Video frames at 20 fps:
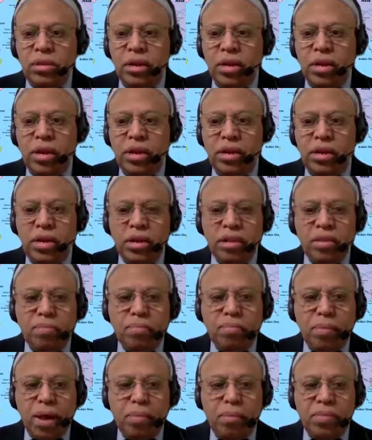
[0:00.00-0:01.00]
Leaders,
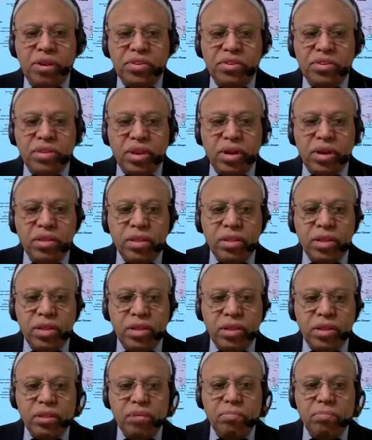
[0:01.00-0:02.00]
prime ministers,
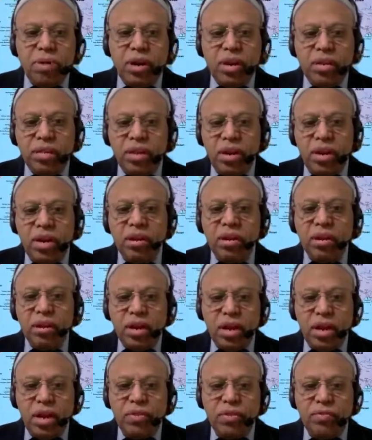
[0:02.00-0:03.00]
president,
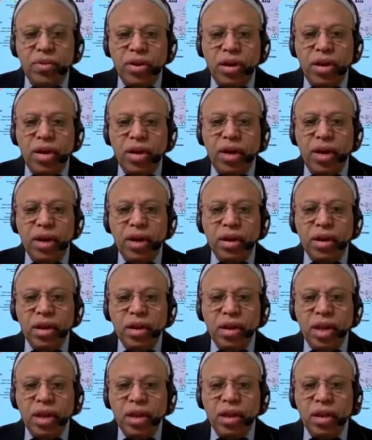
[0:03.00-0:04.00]
khalifa, and
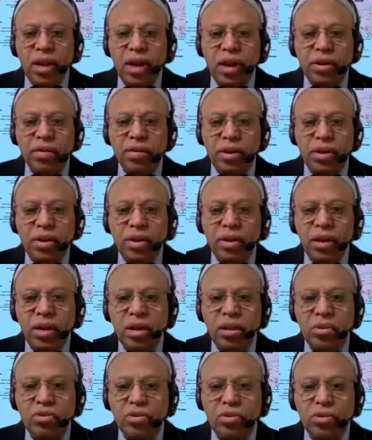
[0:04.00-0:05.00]
king,
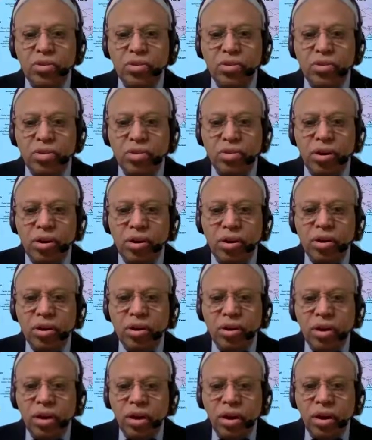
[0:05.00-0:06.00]
etc., should not
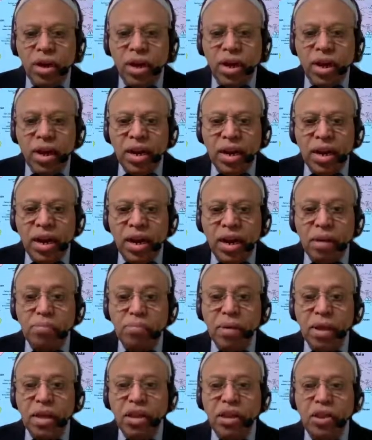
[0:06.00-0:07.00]
get
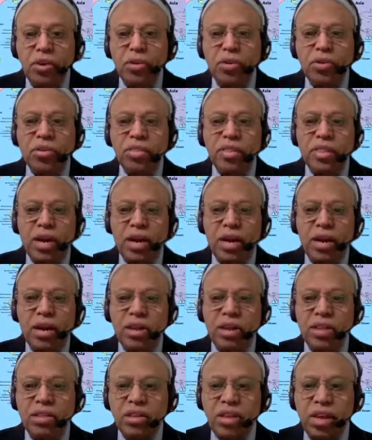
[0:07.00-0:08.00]
big, huge
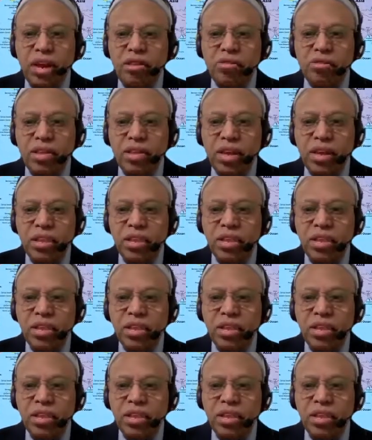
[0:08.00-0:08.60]
salaries, allowances.